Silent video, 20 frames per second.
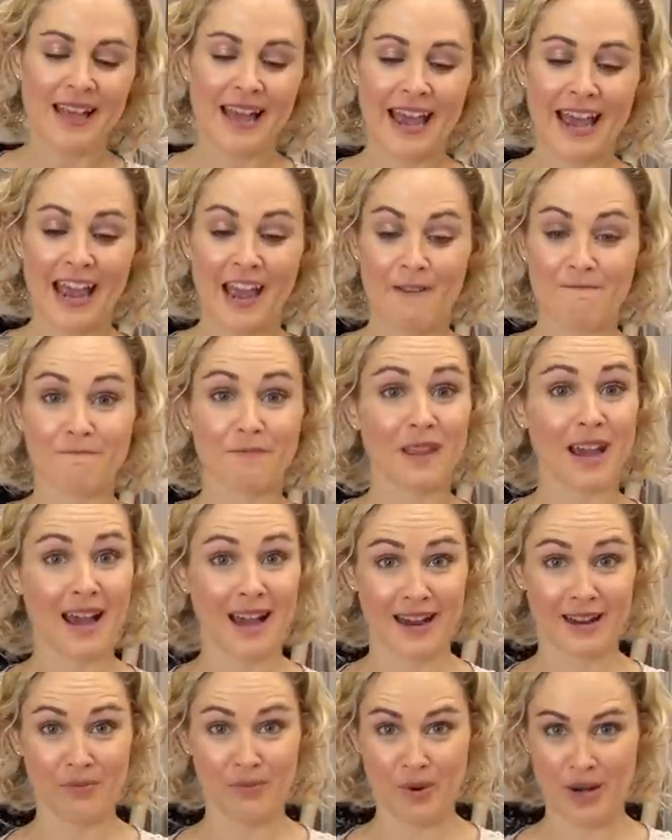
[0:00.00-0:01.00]
I
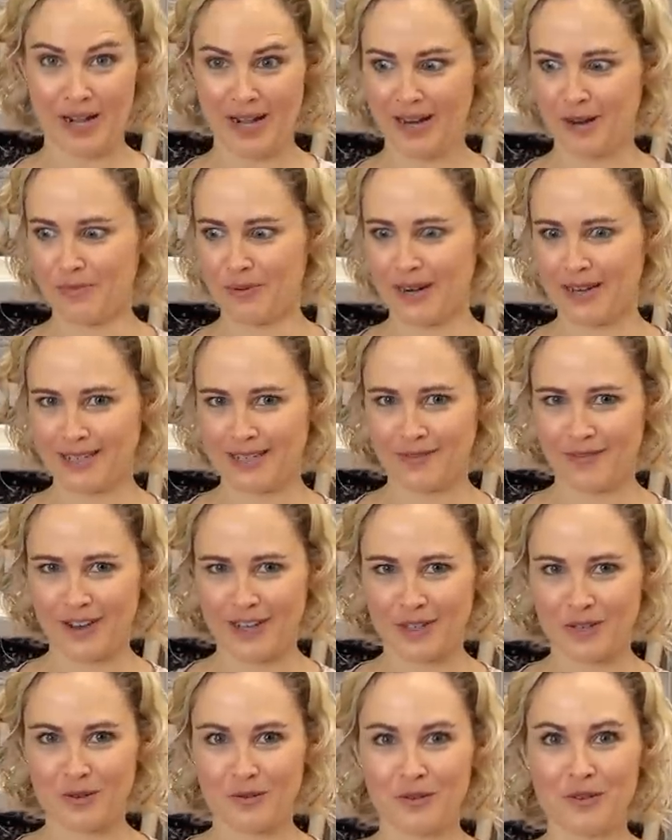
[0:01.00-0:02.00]
am wearing a printed
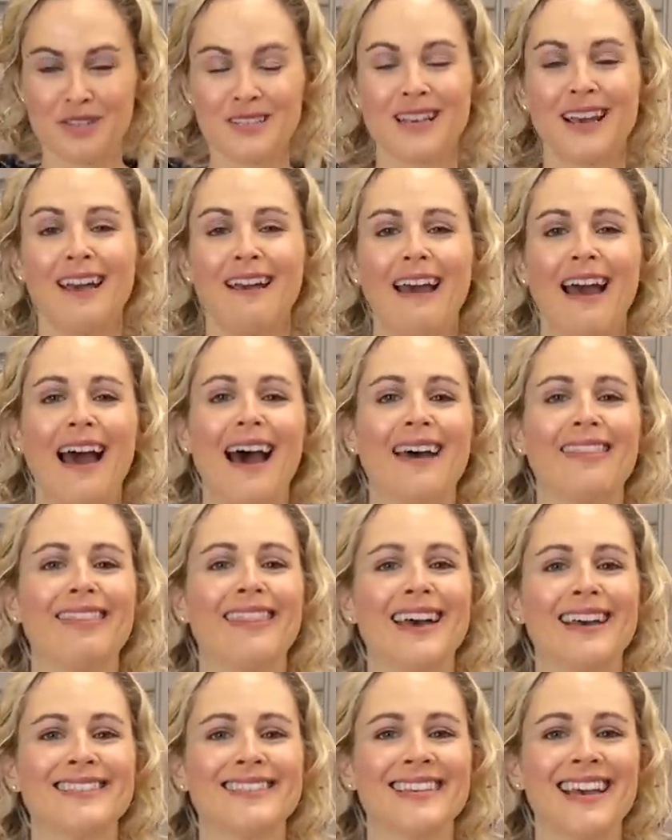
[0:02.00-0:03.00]
viscose, and
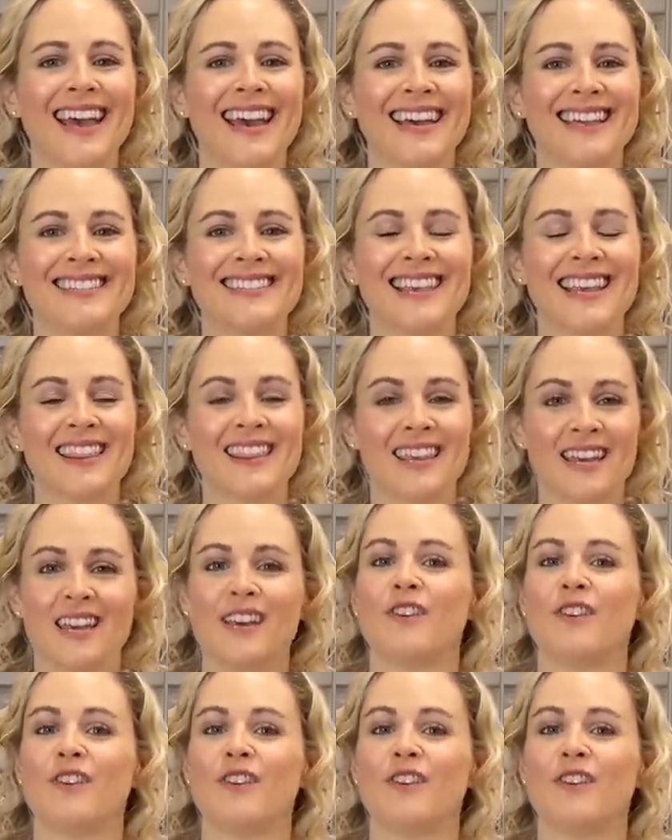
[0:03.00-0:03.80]
this is the